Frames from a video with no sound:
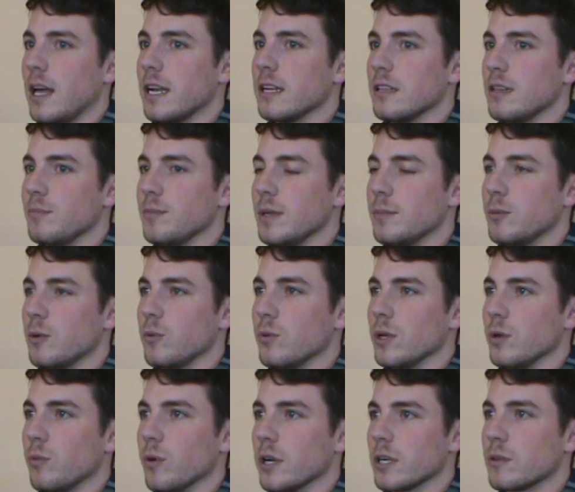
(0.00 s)
a lot of the people
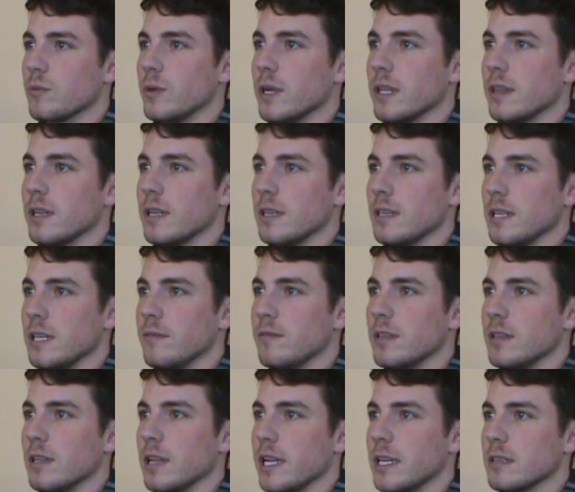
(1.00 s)
we worked with and
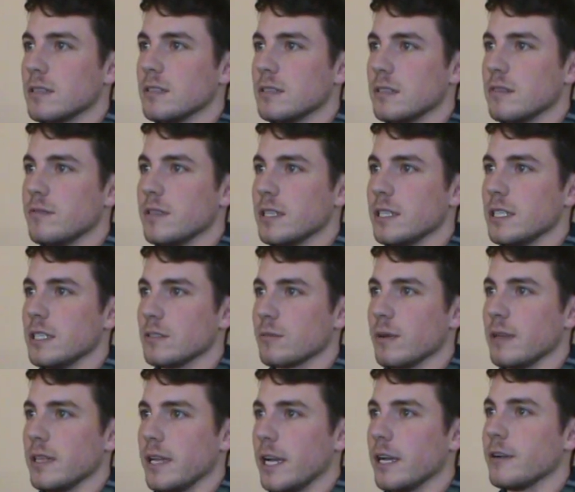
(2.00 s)
even like the
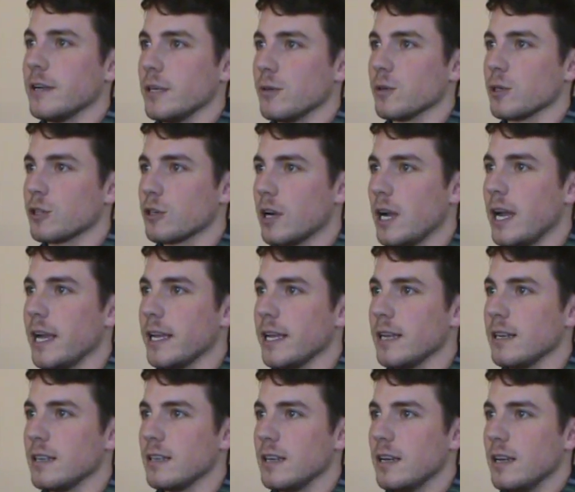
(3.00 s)
civilians around the area were
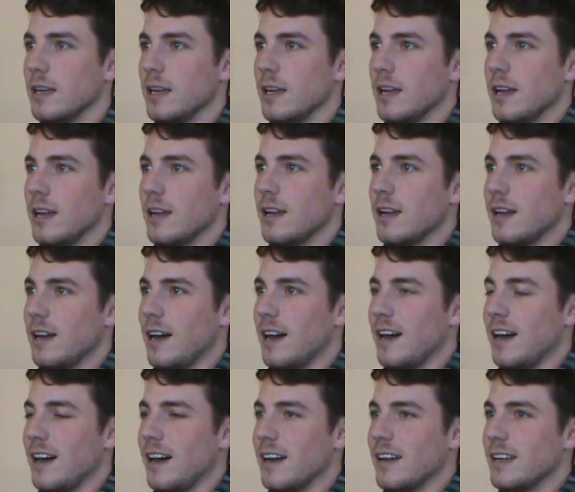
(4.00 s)
crying. Really?
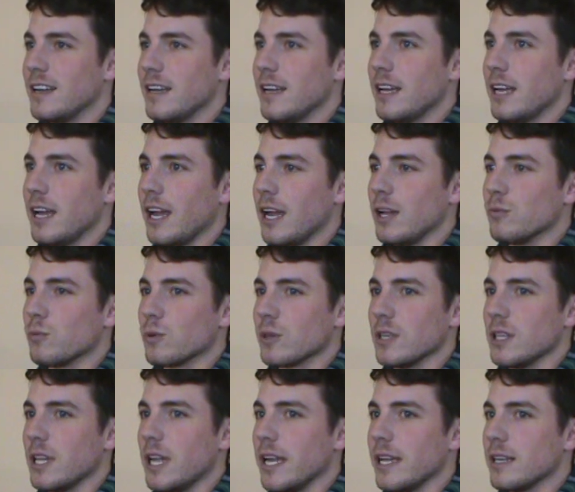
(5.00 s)
Uh, and
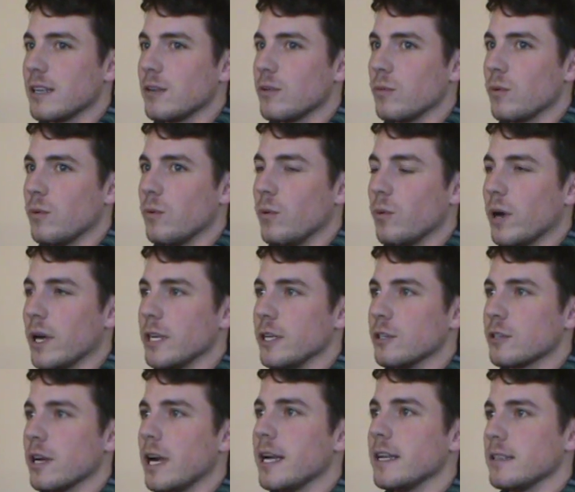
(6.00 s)
we're like, well, why are
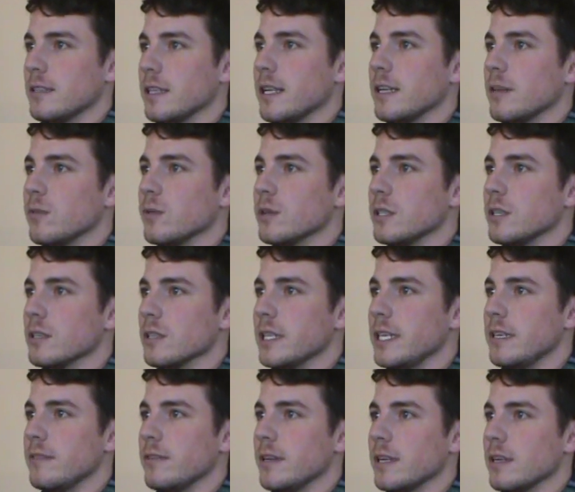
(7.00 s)
you crying? Like, well, you're
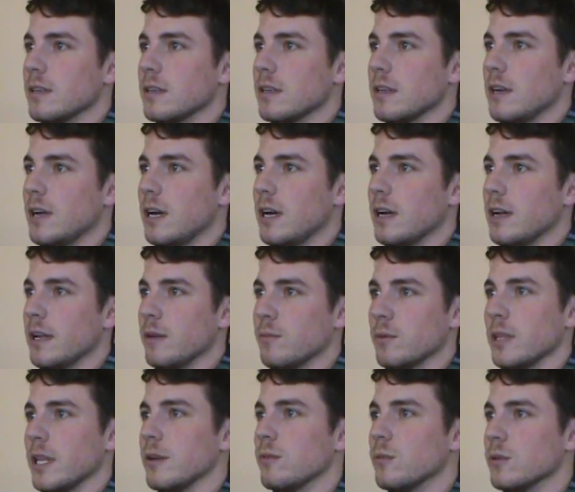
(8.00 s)
leaving. Uh, and
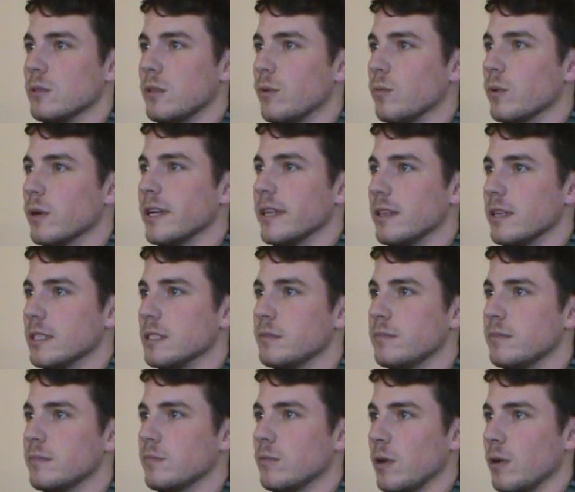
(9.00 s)
we're like, well, don't worry.
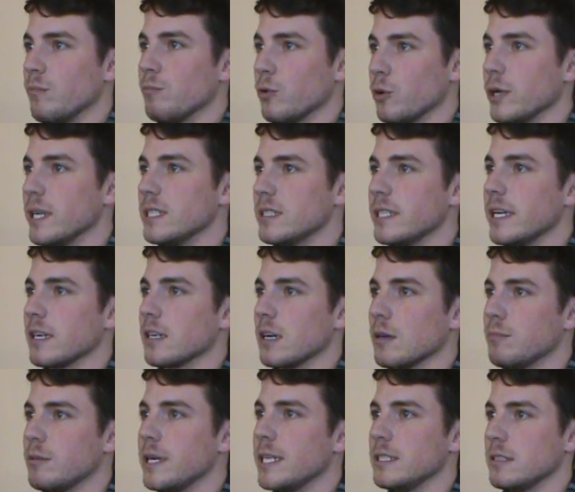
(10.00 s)
There's Marines taking
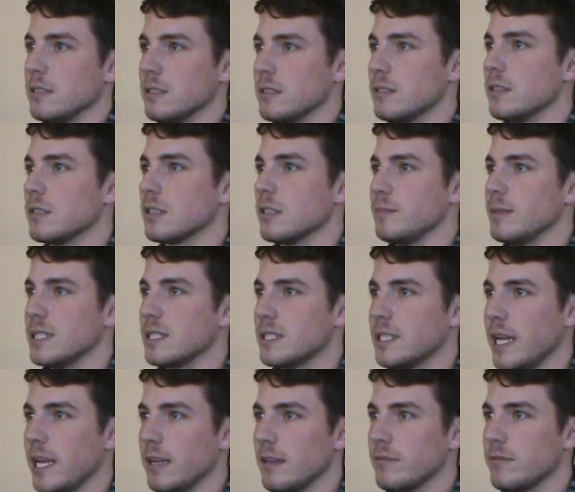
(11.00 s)
our place. You're still going to be
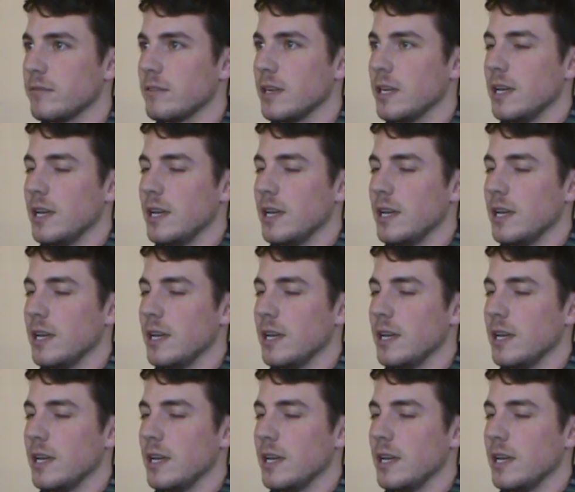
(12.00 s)
safe.